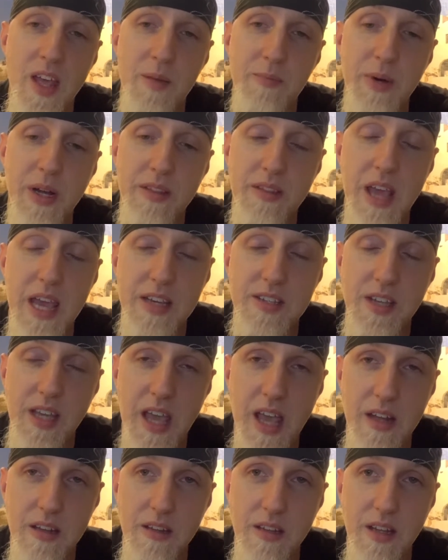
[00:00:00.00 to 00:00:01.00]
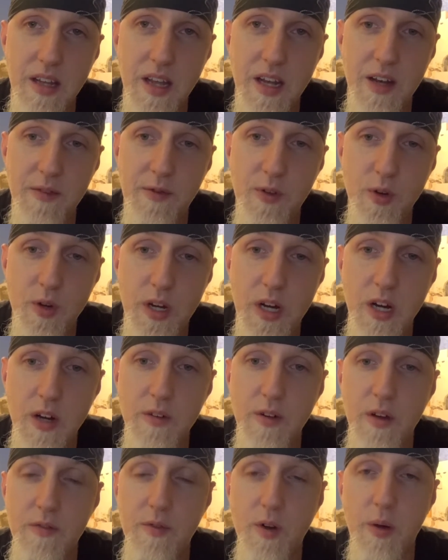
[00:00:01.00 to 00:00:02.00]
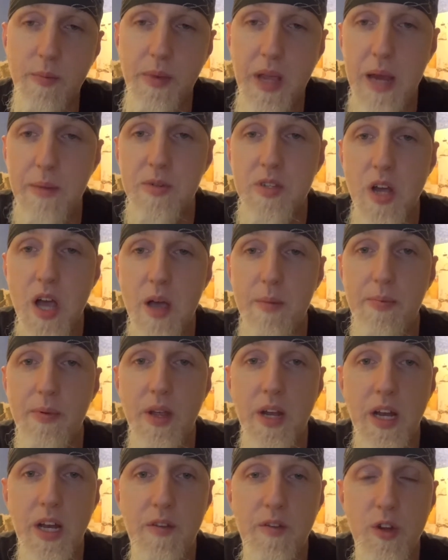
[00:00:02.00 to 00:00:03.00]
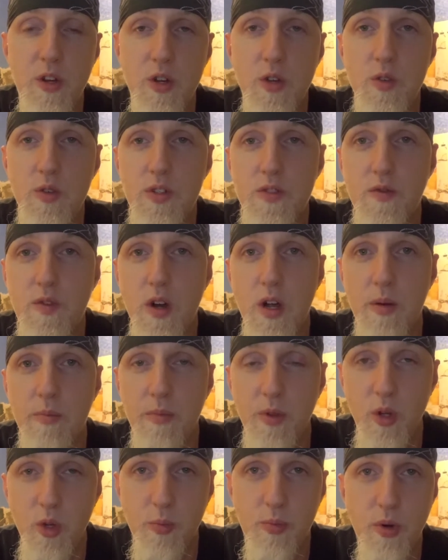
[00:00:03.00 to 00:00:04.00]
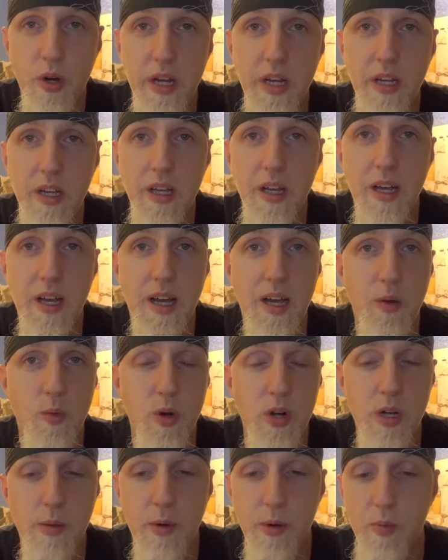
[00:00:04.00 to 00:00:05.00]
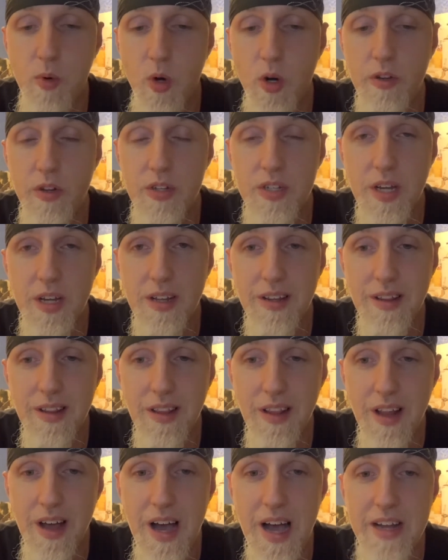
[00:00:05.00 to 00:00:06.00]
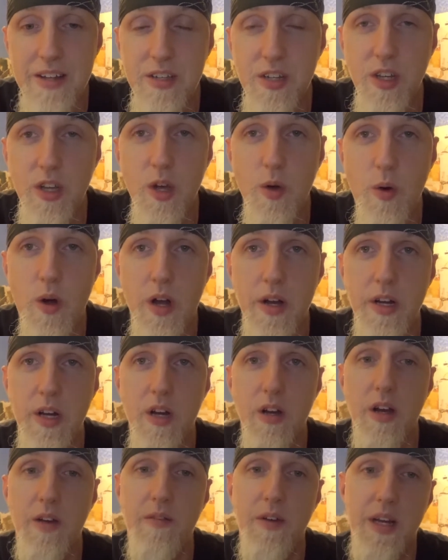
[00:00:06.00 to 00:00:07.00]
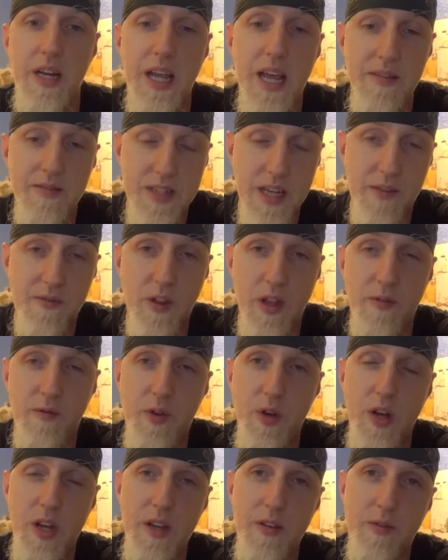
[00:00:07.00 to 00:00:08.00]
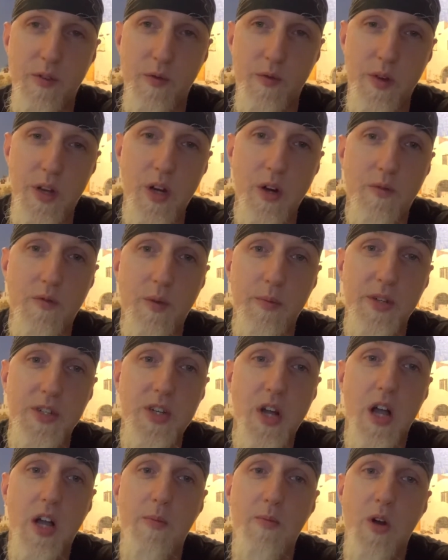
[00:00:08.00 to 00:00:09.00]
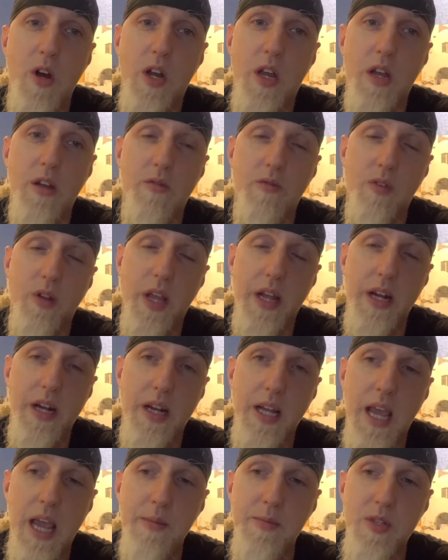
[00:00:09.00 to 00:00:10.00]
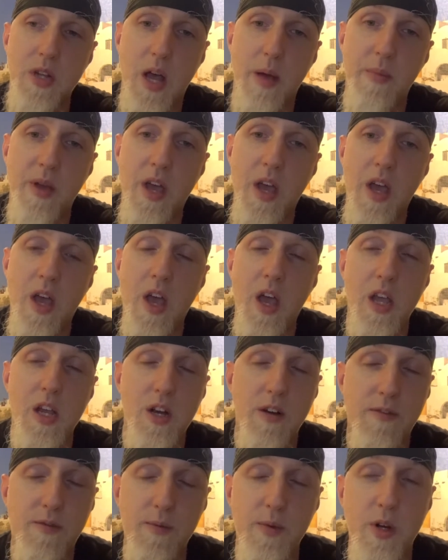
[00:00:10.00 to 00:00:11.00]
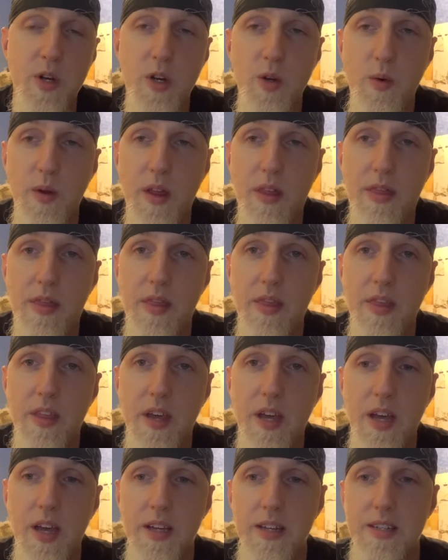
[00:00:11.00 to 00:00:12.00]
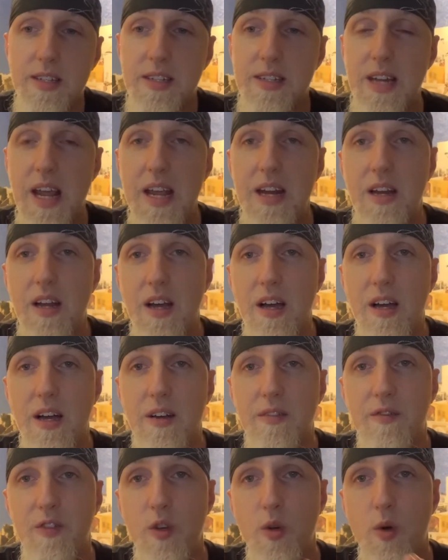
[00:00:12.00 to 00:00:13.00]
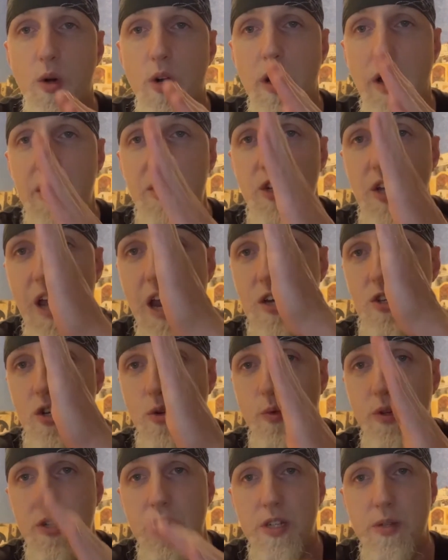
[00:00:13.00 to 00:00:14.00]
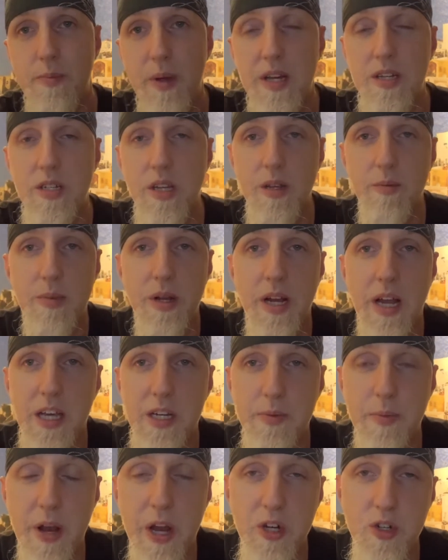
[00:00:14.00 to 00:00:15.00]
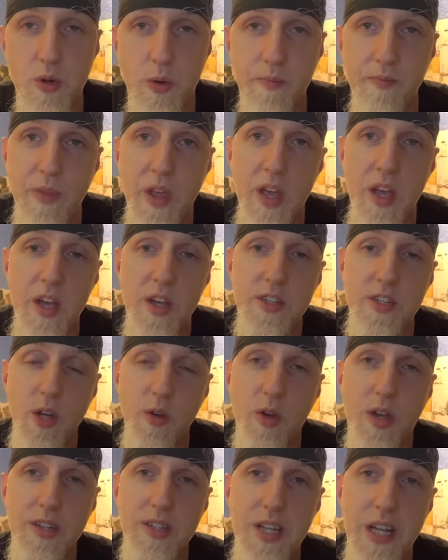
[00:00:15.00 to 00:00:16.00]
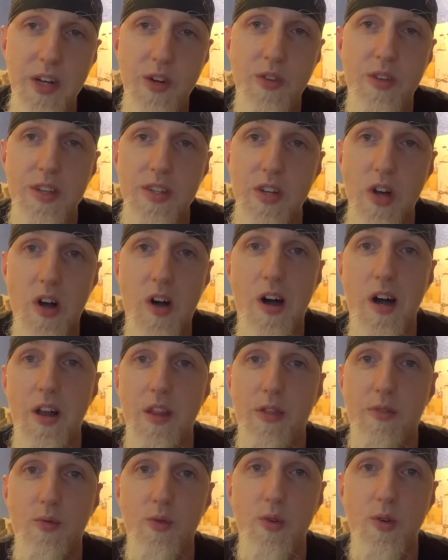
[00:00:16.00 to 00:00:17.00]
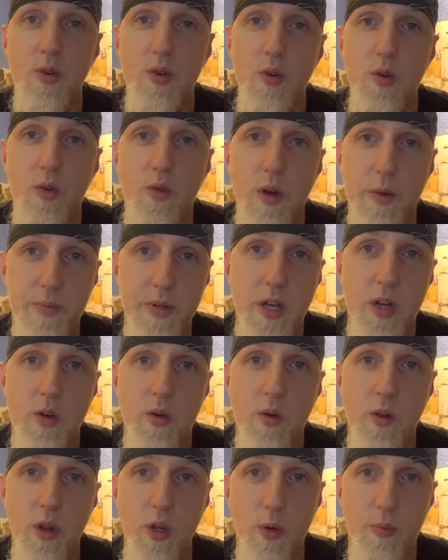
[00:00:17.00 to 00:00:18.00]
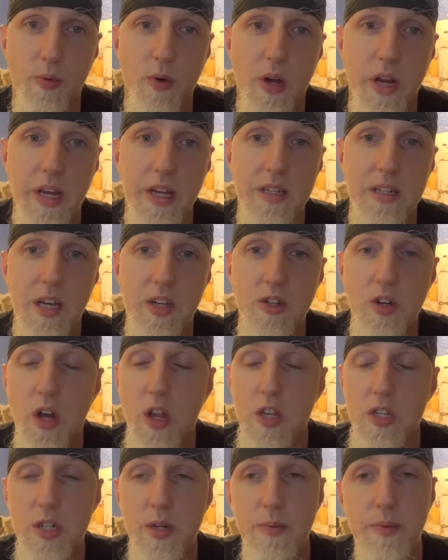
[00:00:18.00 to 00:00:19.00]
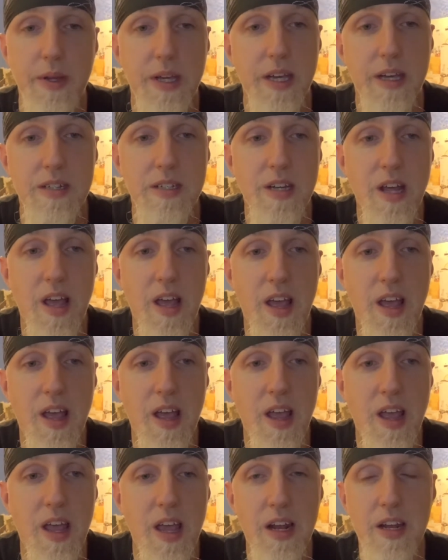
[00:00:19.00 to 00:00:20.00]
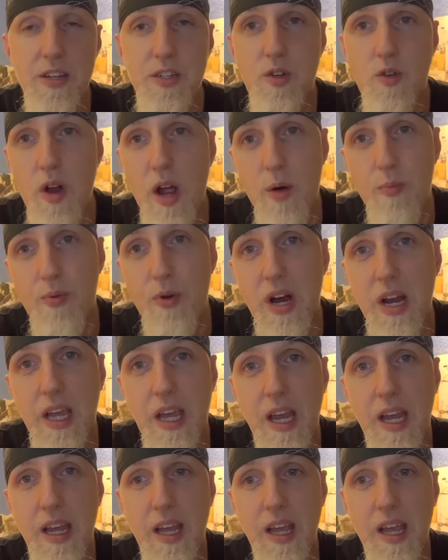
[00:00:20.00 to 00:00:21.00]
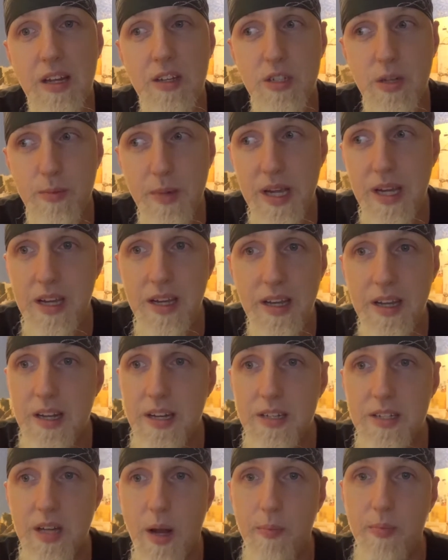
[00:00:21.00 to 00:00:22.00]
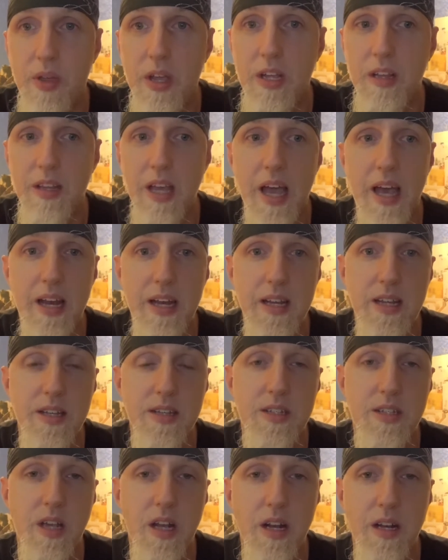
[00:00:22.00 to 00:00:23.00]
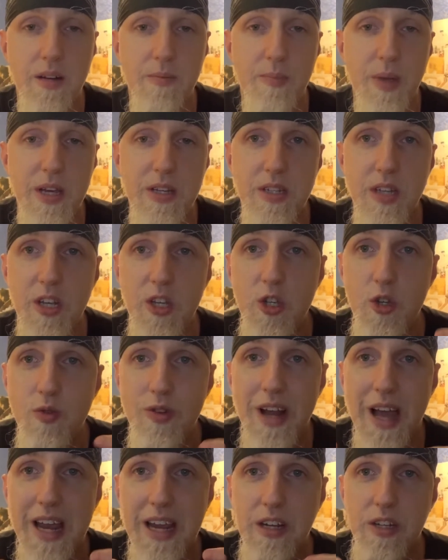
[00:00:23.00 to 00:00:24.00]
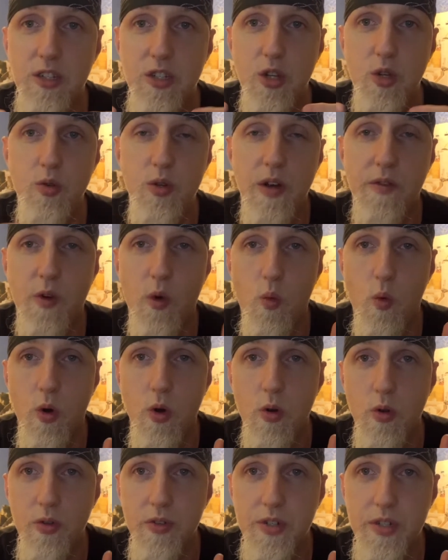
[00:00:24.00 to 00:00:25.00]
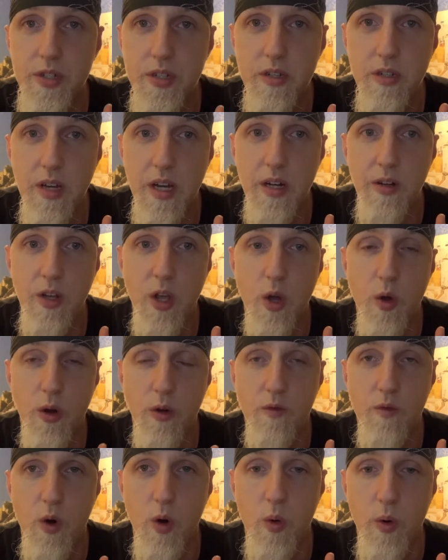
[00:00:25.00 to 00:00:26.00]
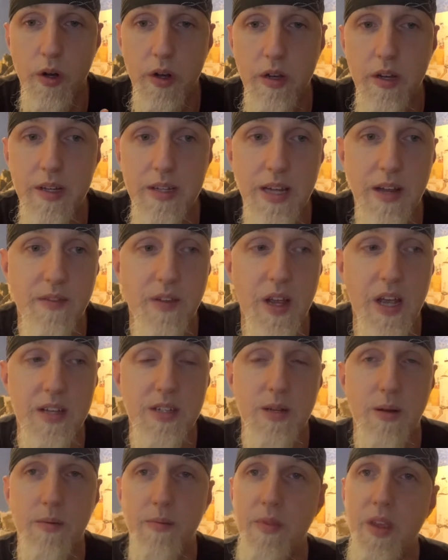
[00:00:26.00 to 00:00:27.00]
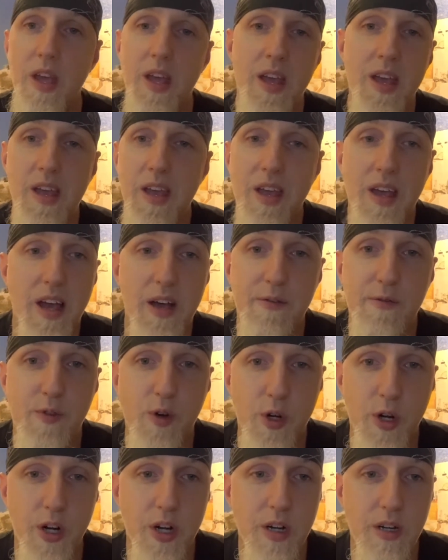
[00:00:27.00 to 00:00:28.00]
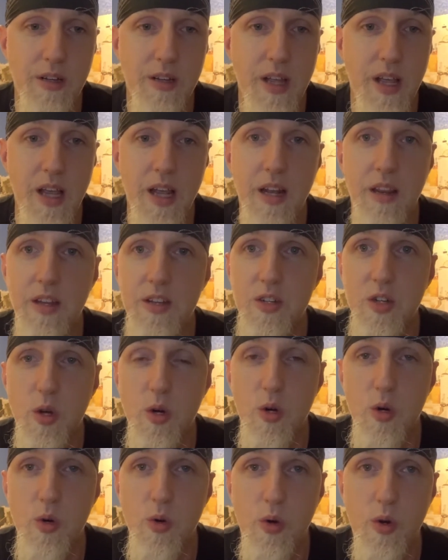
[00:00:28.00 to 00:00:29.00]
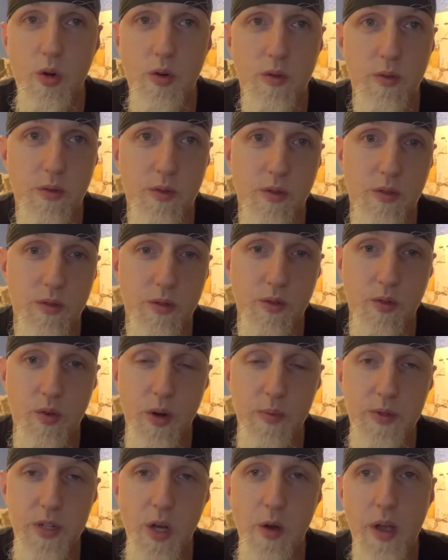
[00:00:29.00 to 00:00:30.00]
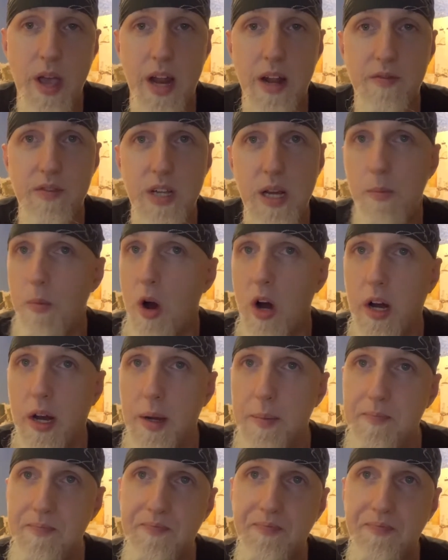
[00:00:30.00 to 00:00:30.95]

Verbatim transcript: But thanks again. And if you're here from GameStop, any of the news from Loopring, uh, welcome aboard. There's a lot to go on here. If you, yeah, definitely. If you're, if you're here from the stock market related to GameStop, you're familiar with the state of your education, which has basically been exponential. So continue this on through crypto and Loopring technology because it is groundbreaking and to me it is something that is going to basically unite two different worlds in going forward and definitely has a, a, footer in this whole crypto nft market